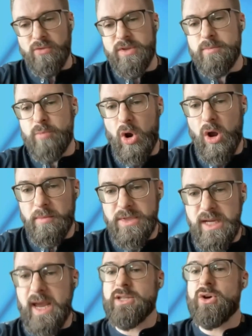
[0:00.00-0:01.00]
solved these
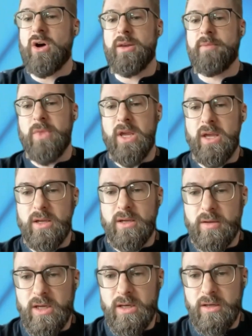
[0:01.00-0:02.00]
problems hands-on
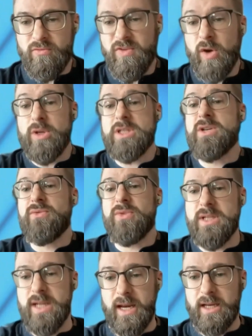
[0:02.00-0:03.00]
uh, in various
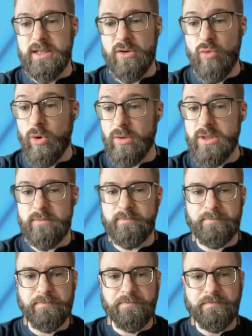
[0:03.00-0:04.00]
different settings and roles.
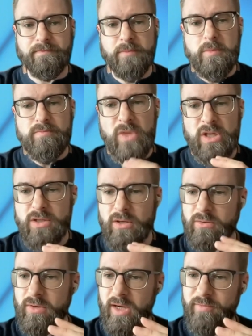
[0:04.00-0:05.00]

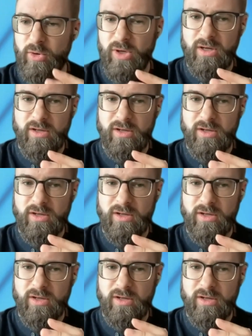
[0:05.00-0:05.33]
So I'm